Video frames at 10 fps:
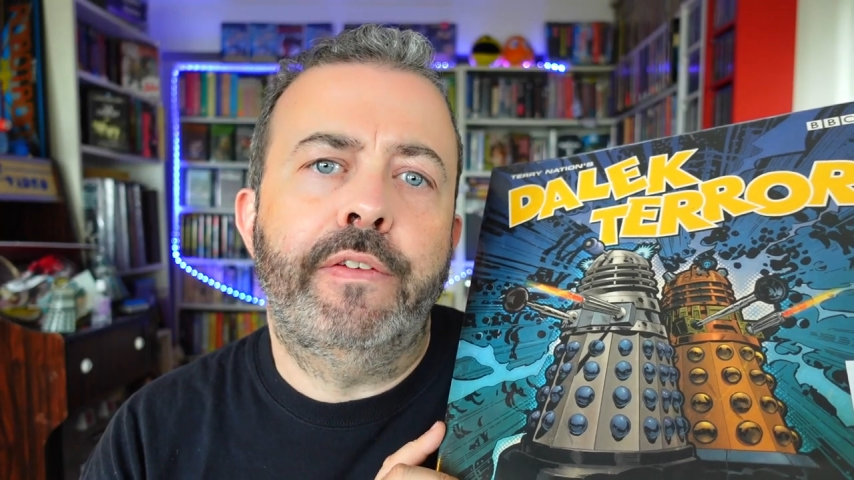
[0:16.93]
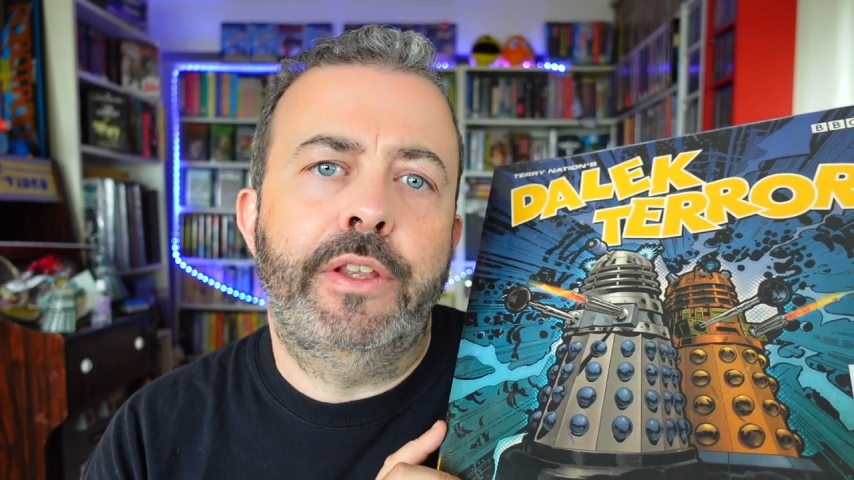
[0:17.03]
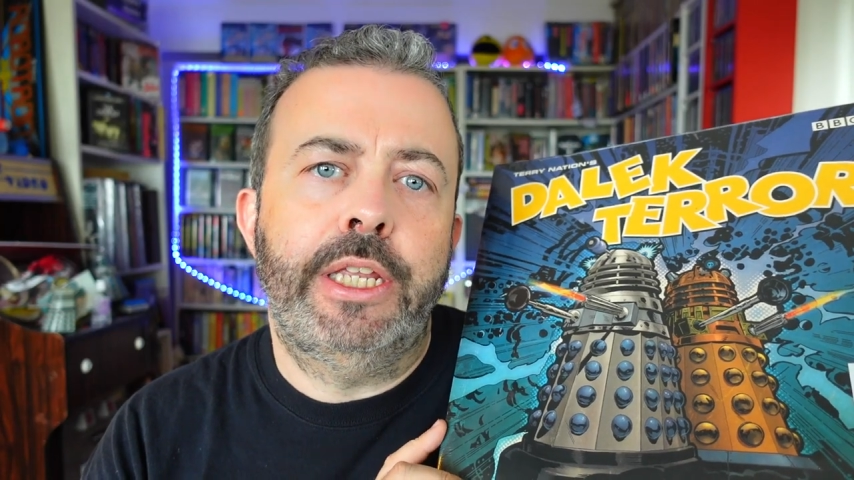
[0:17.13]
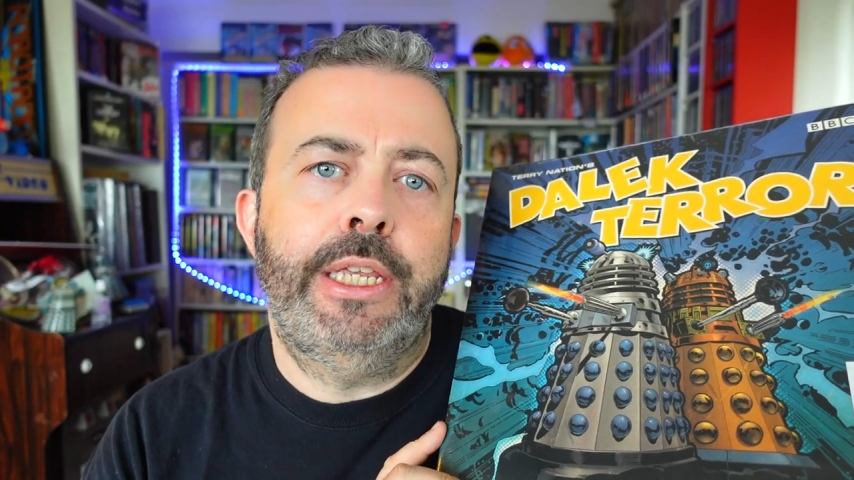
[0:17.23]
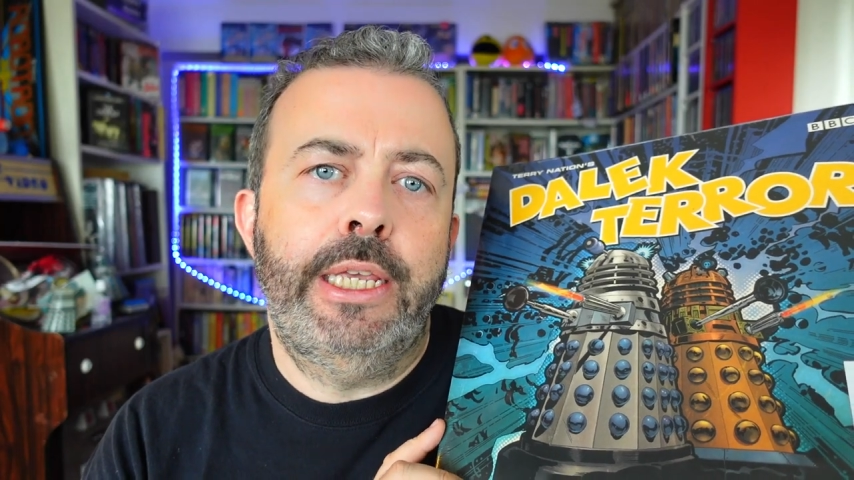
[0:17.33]
for
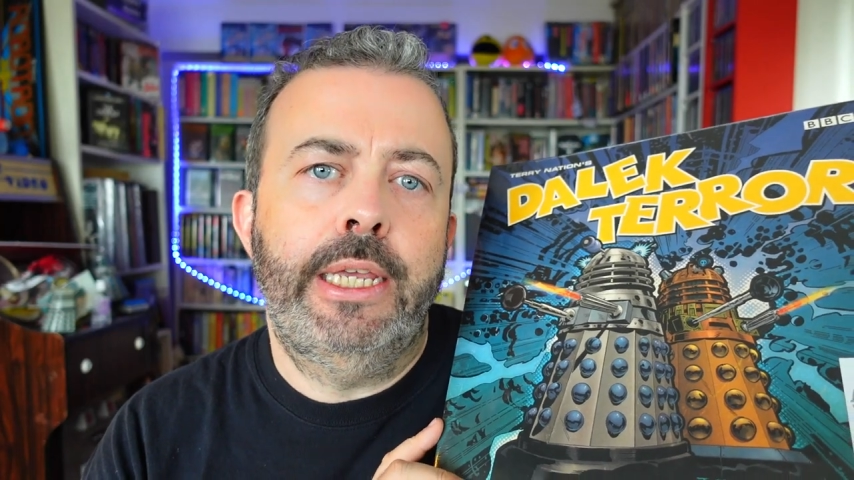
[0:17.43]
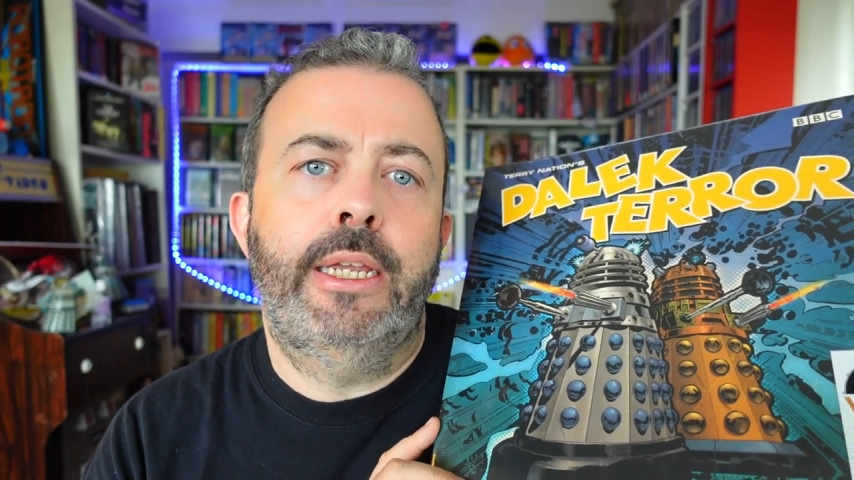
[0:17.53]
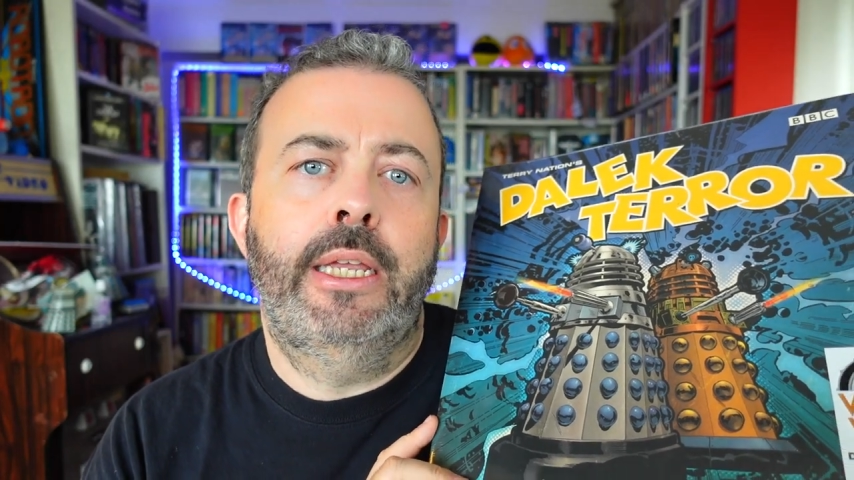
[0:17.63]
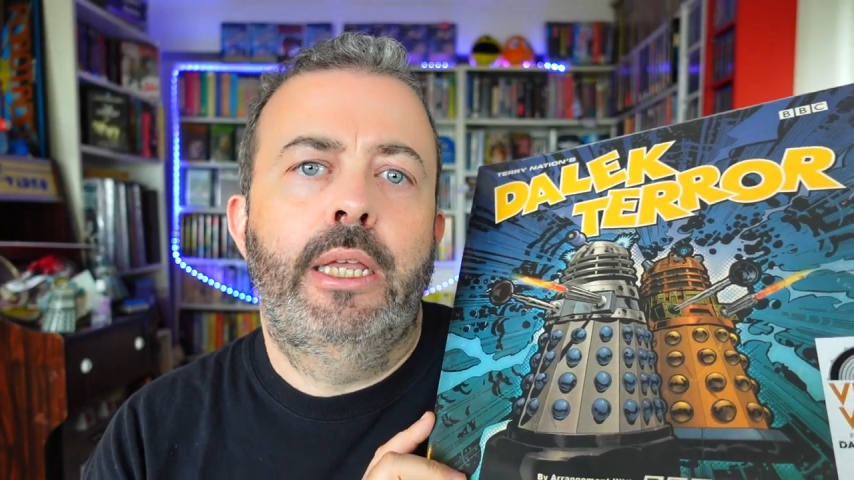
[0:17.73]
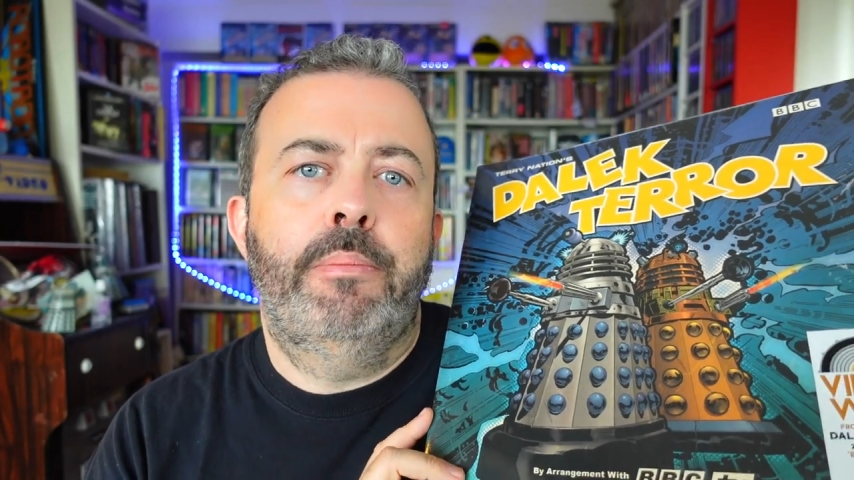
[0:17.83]
the
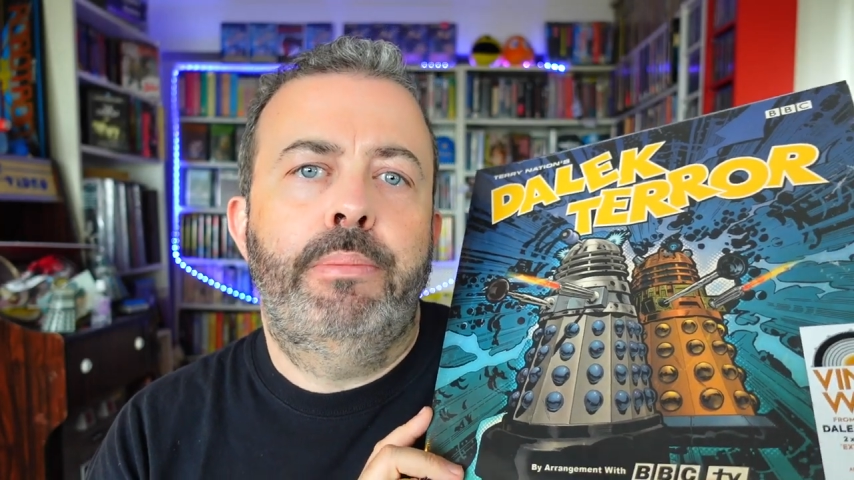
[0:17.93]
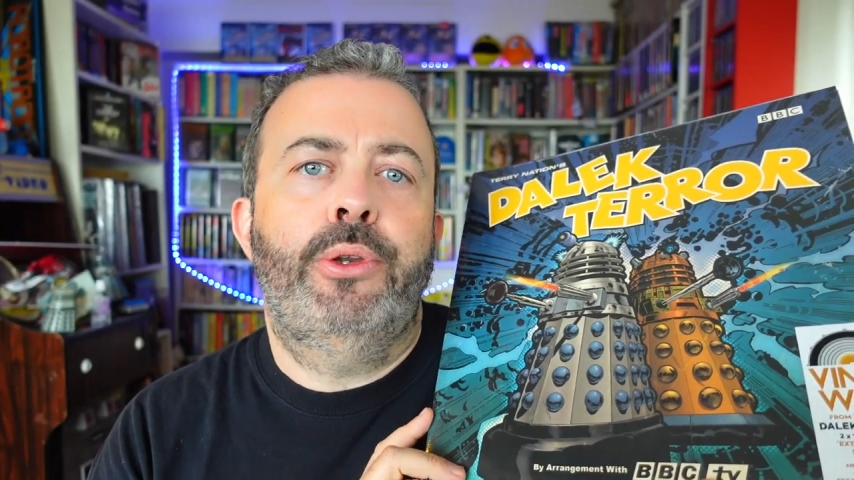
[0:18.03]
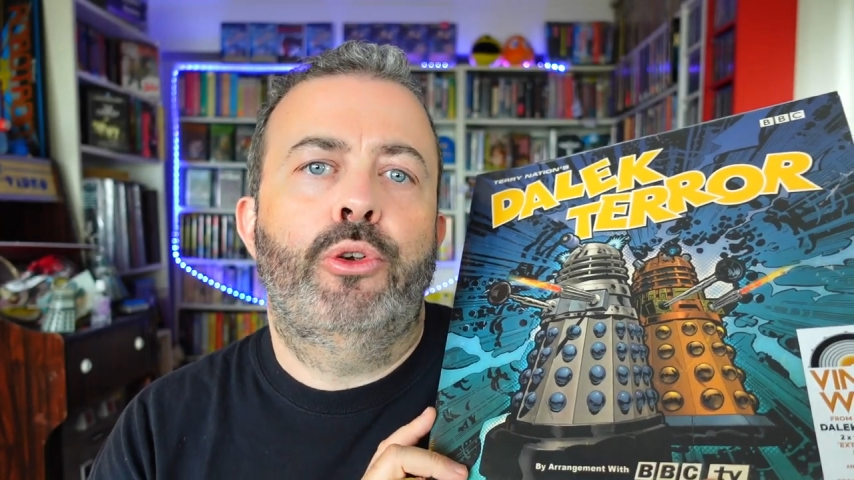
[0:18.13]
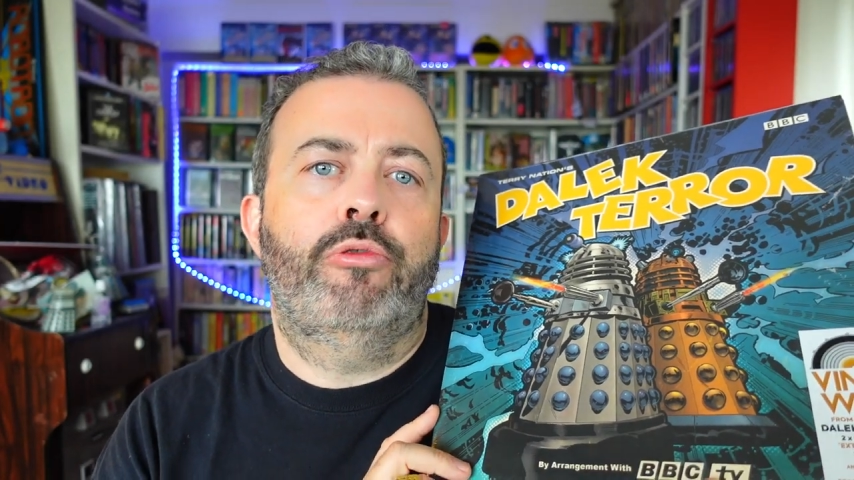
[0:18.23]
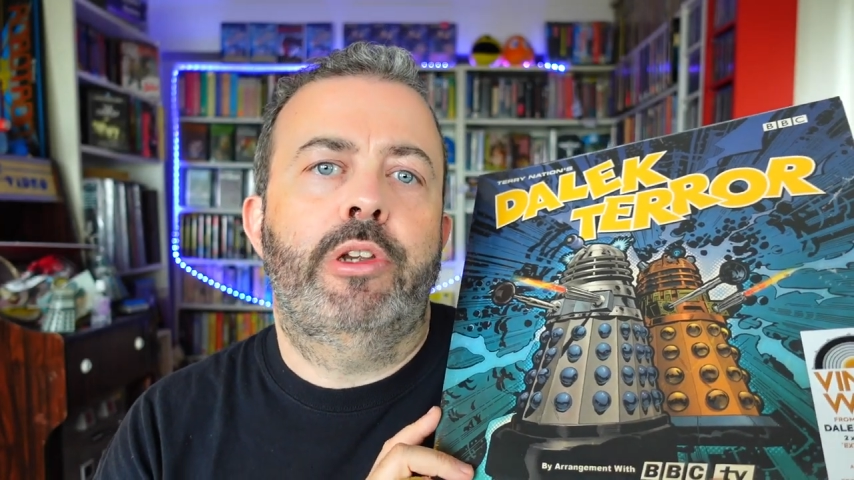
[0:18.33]
year
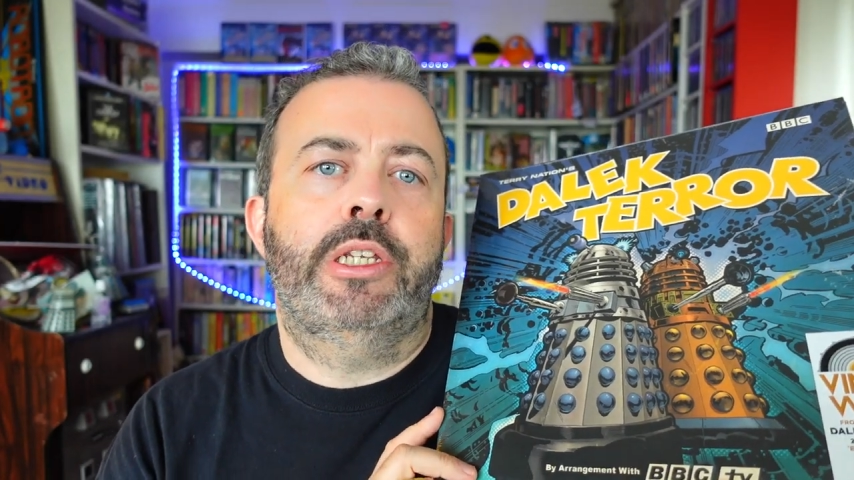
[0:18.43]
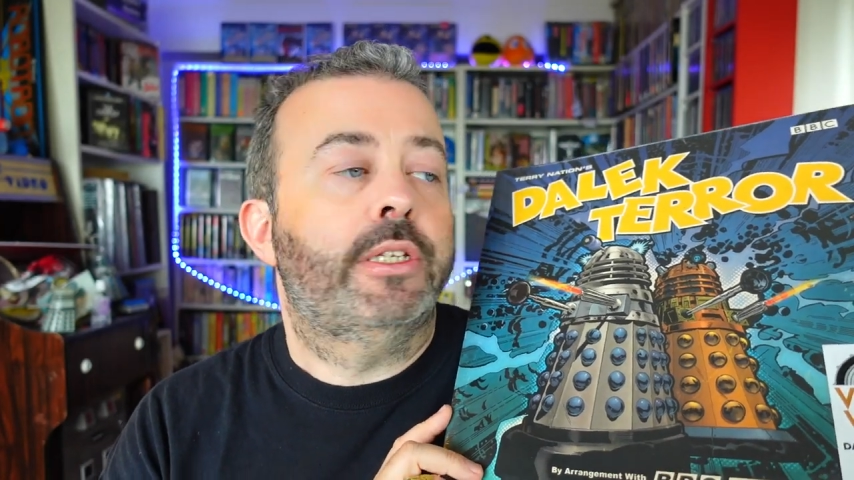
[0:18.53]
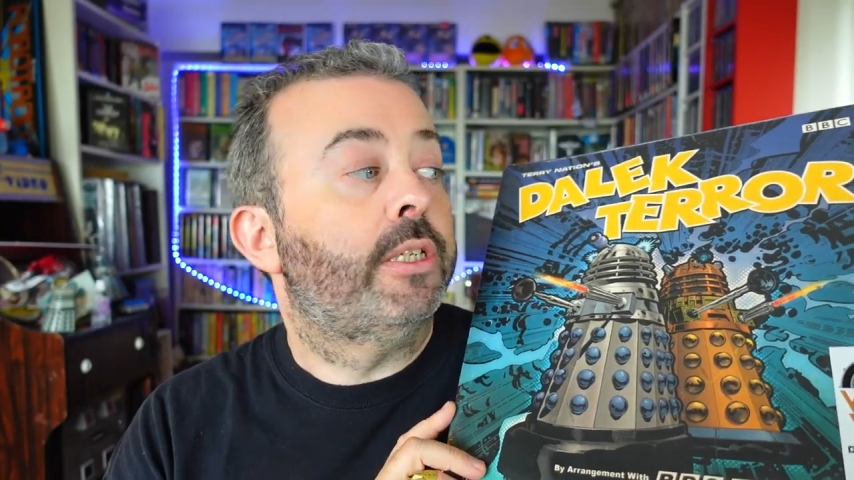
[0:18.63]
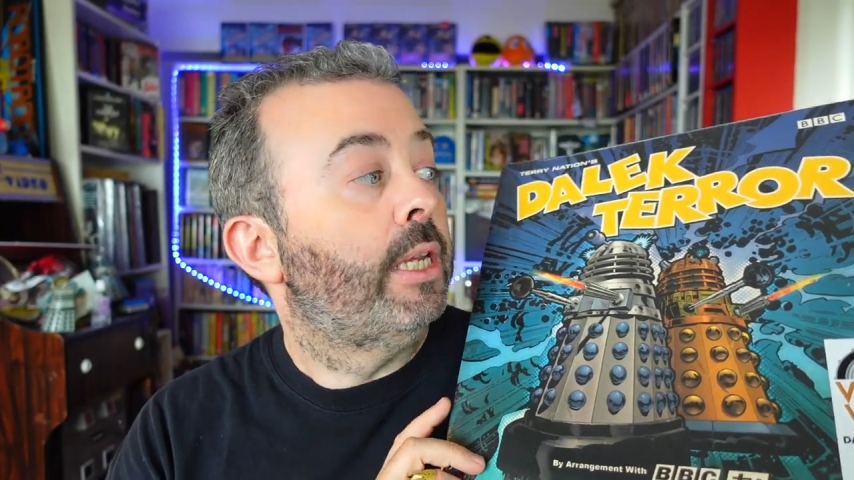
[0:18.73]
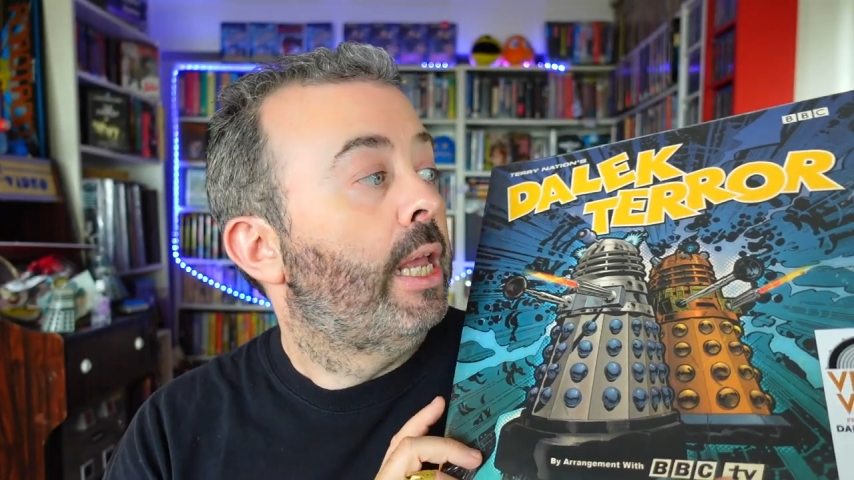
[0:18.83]

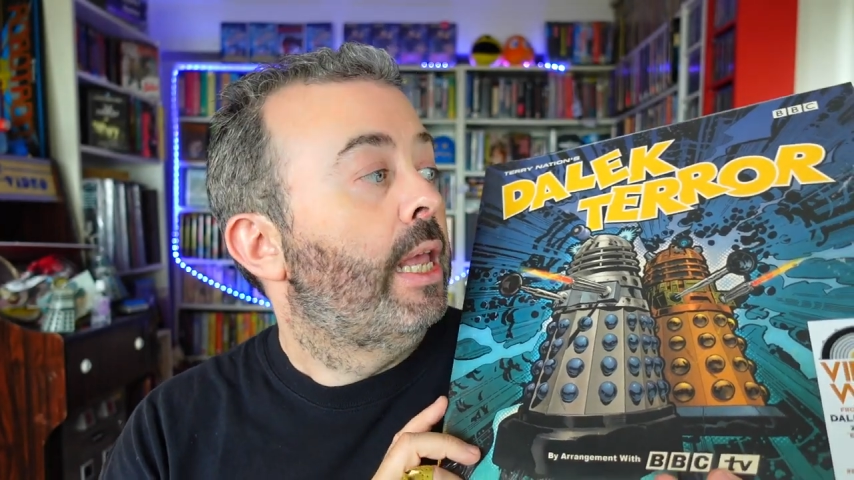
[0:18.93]
purists.